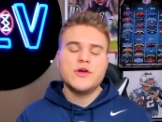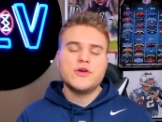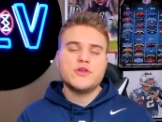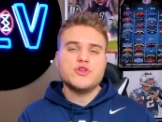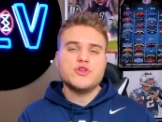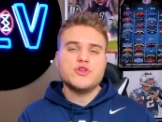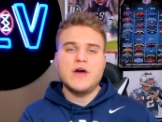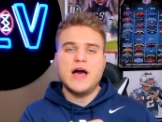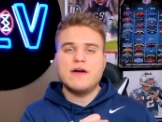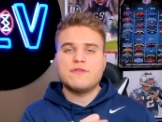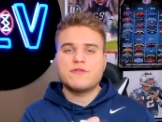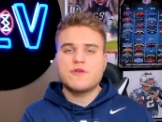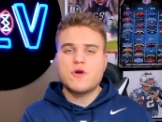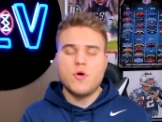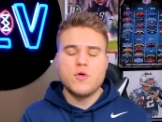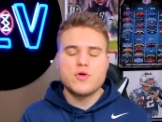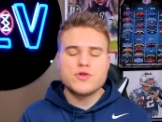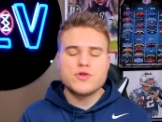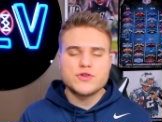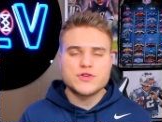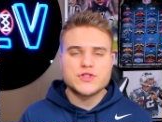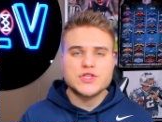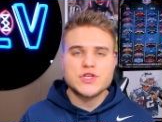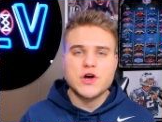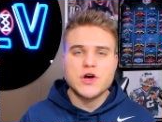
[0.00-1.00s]
You have
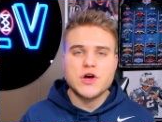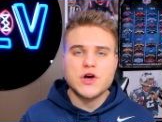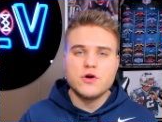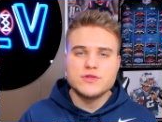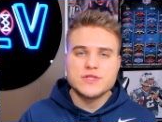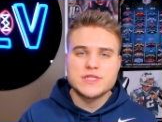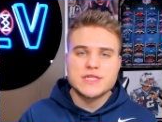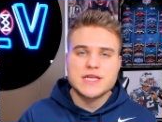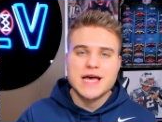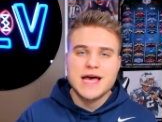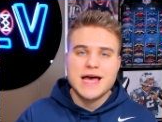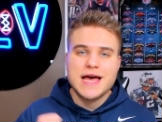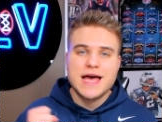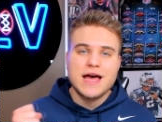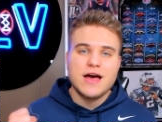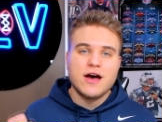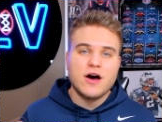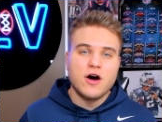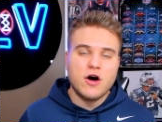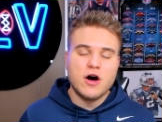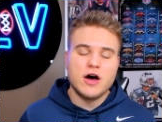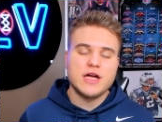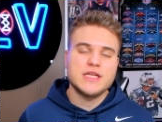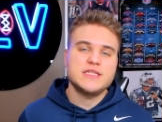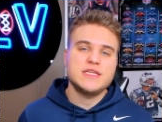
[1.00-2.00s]
cornerstones
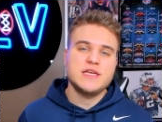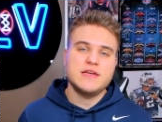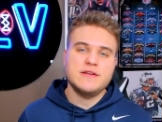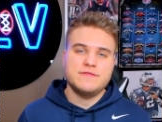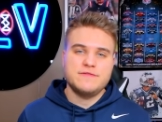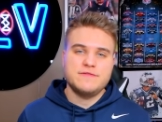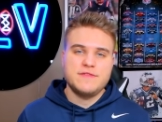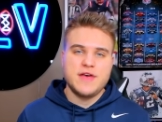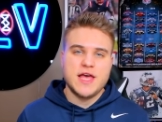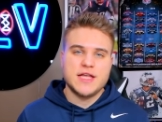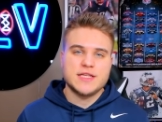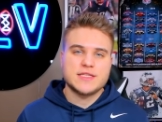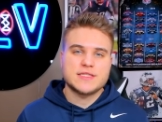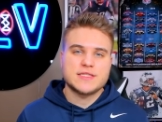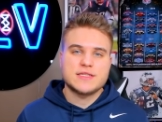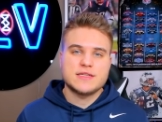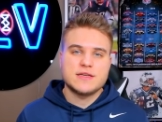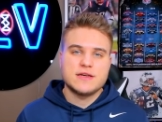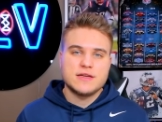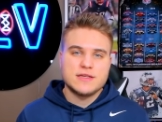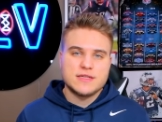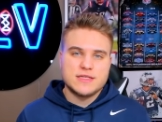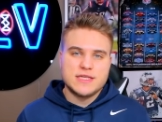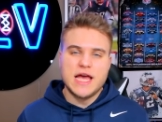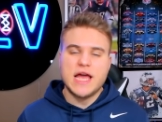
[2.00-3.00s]
on defense.
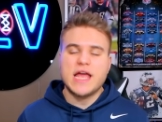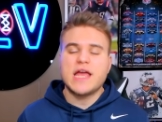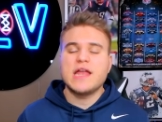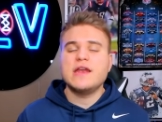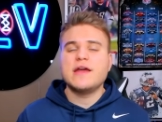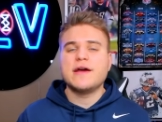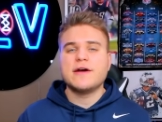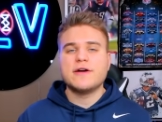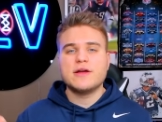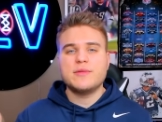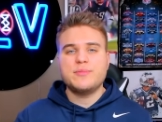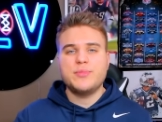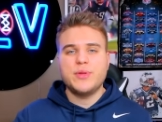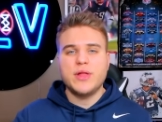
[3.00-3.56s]
Secondary